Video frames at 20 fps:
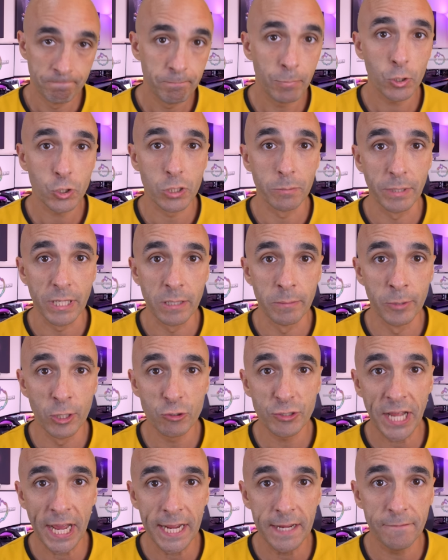possibly the
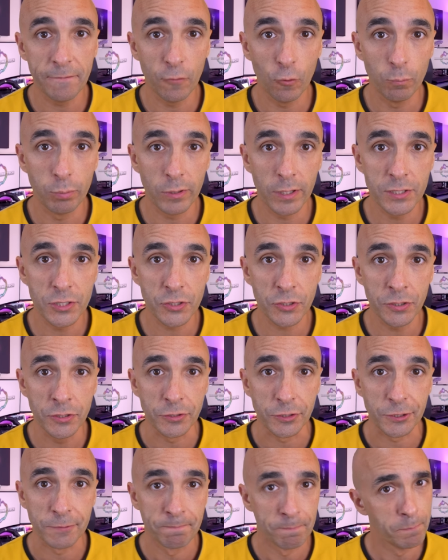most hateful place on
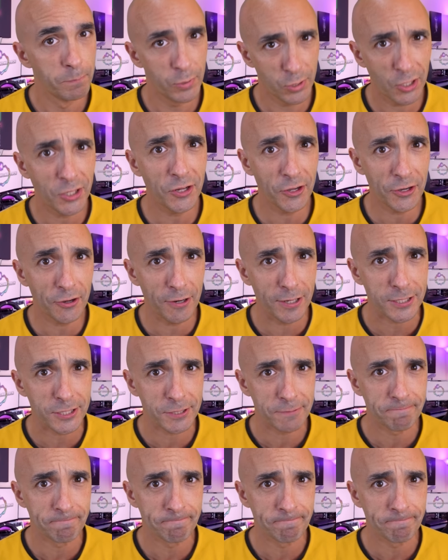earth. But I digress.